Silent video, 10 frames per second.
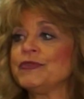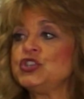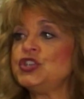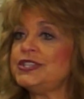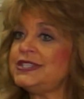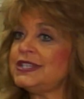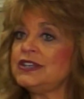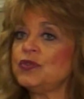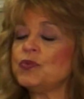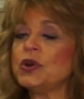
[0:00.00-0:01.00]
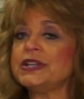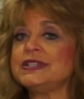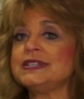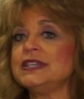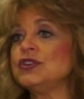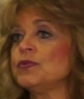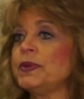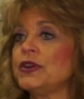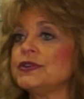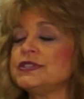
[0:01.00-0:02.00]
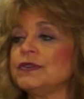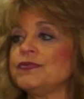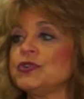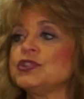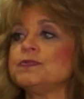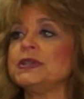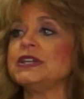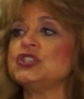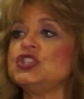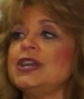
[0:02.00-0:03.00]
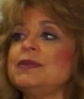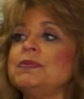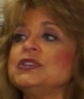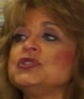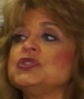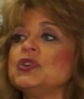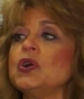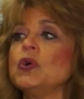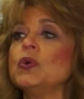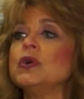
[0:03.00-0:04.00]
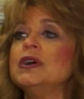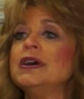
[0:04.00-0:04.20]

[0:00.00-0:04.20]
She didn't want to see her parents at first because she had been so